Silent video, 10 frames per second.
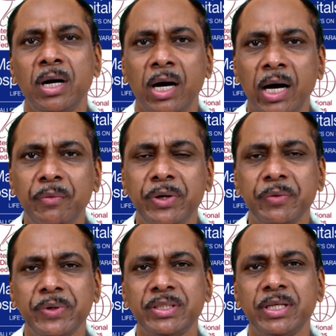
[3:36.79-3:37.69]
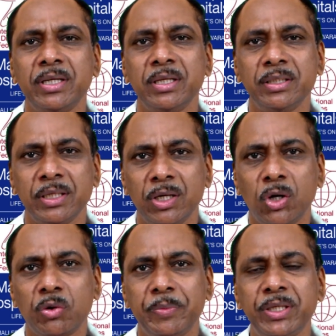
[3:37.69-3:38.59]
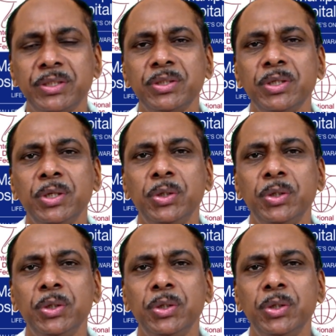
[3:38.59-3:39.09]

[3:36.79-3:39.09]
have requested the governments